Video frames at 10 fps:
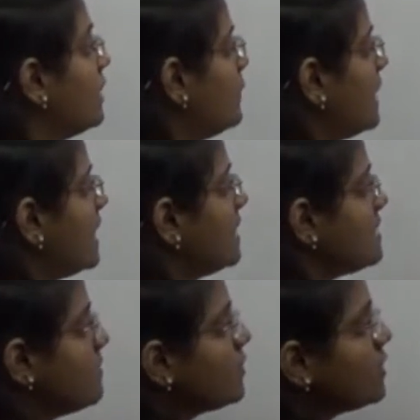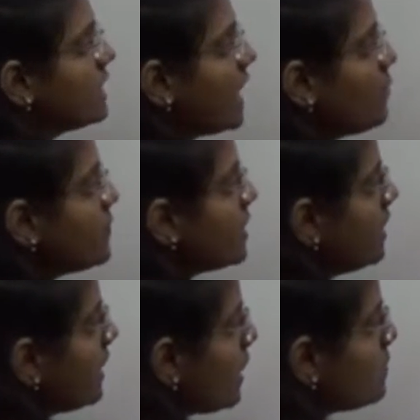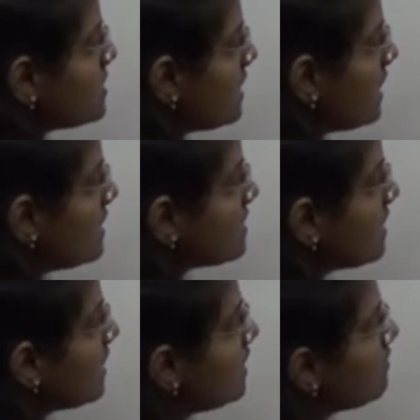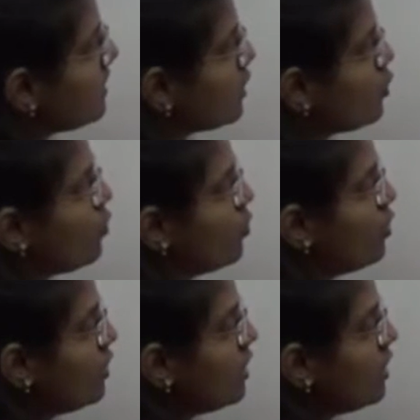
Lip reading: Immediately see for the tam is there anywhere? No.